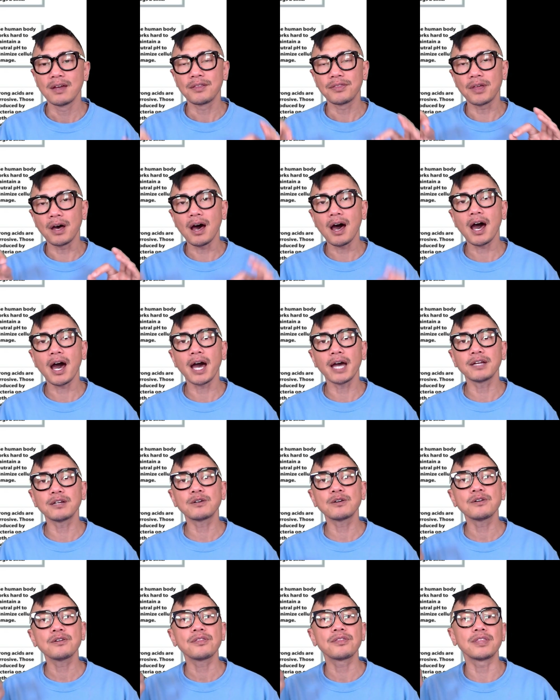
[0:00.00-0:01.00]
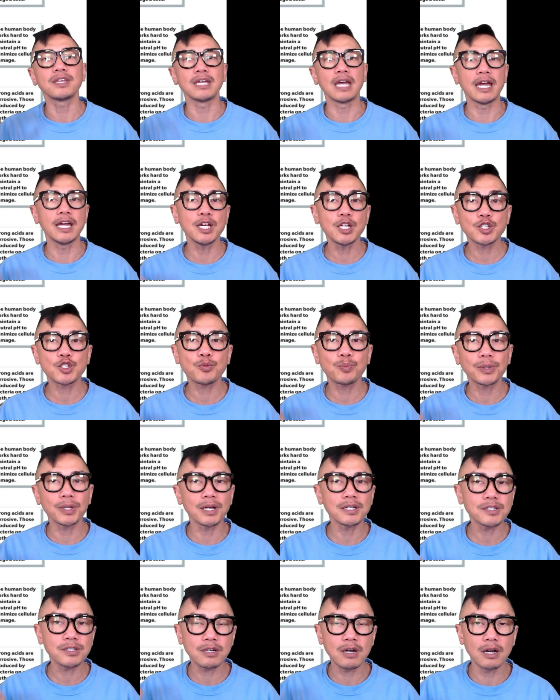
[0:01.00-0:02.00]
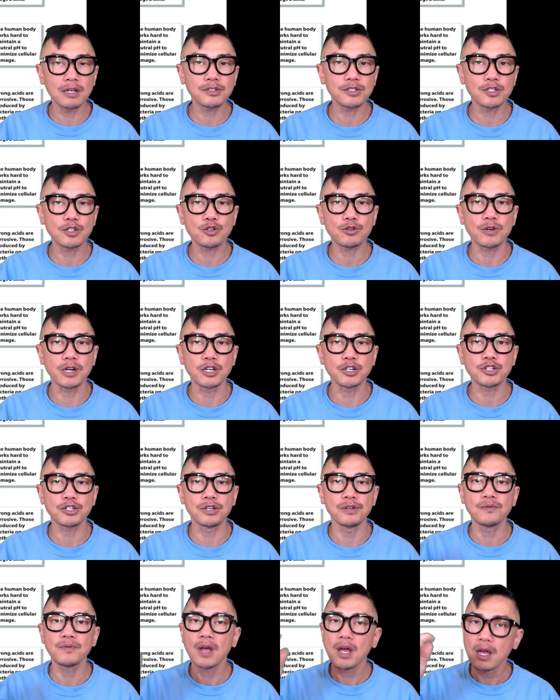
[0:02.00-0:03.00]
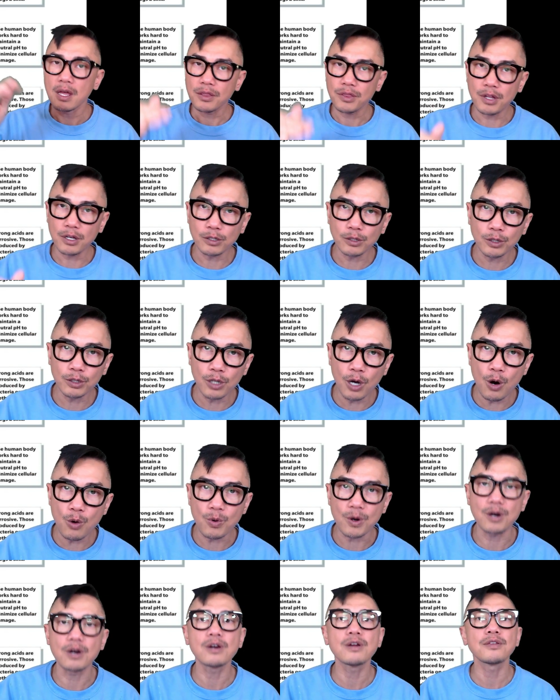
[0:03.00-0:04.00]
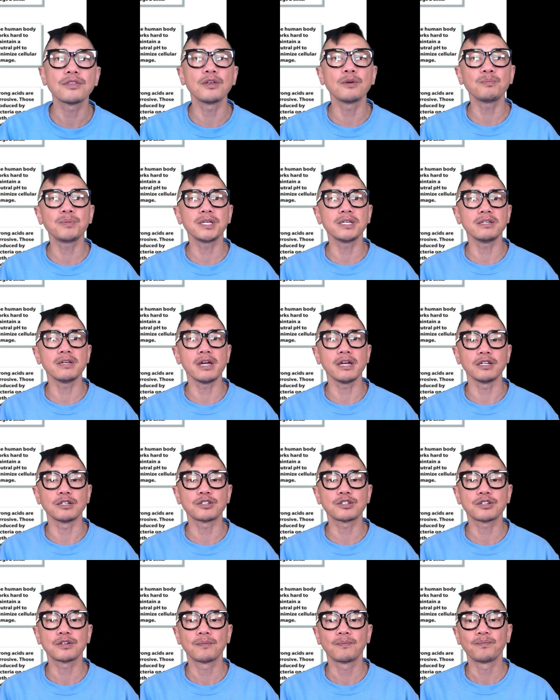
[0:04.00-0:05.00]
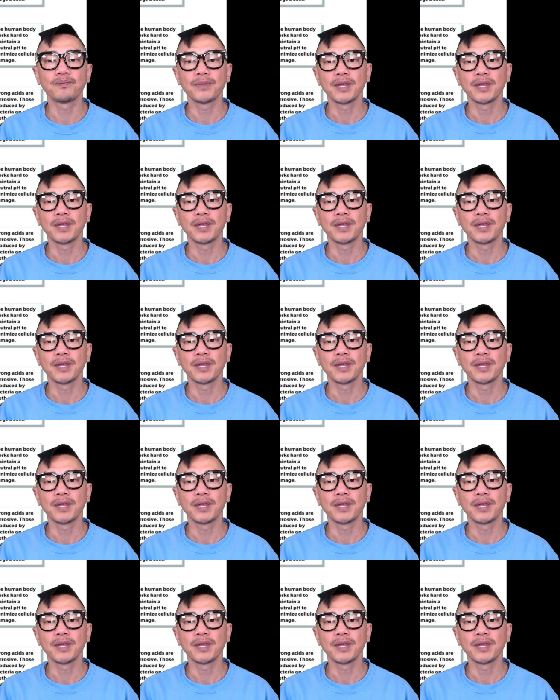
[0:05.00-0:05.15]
The higher the H+ concentration, the lower the pH.